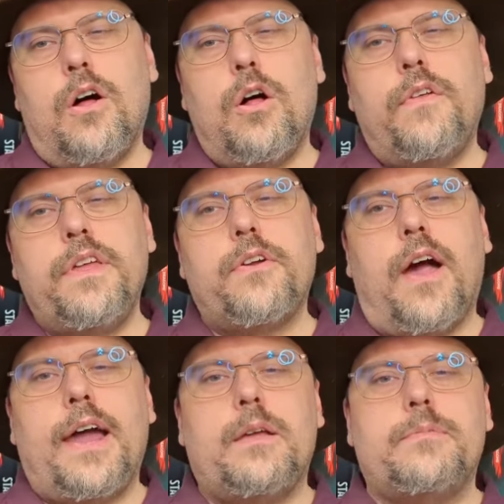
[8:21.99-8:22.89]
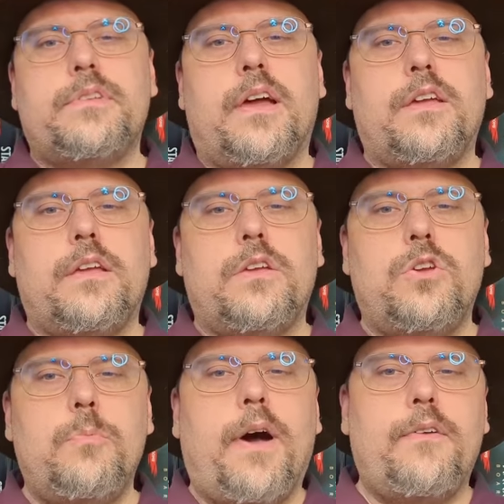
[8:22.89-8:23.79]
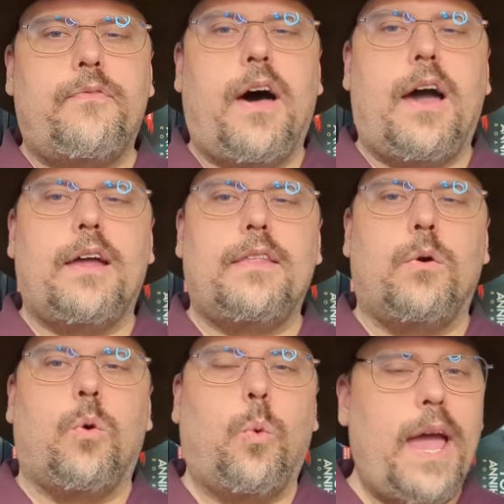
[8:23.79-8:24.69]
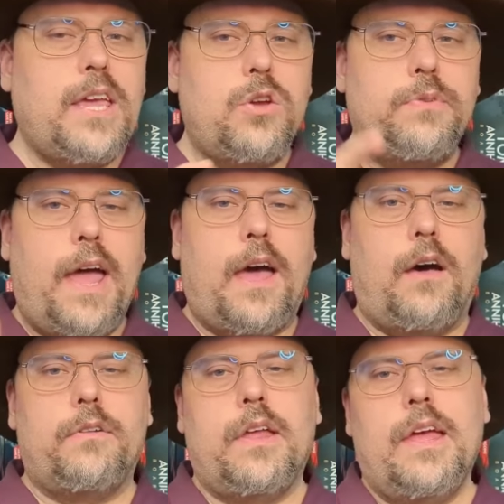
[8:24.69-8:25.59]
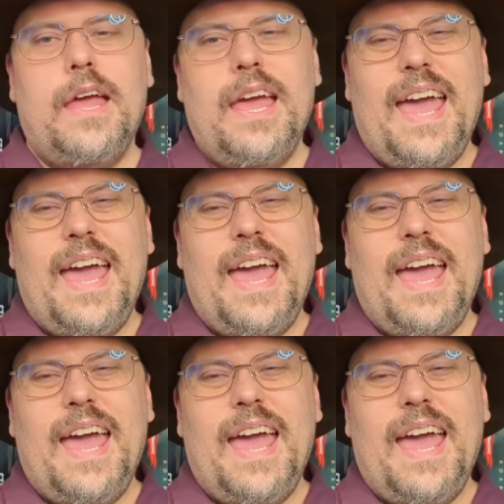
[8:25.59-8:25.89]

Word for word: all the other items that you might find that will weigh you down,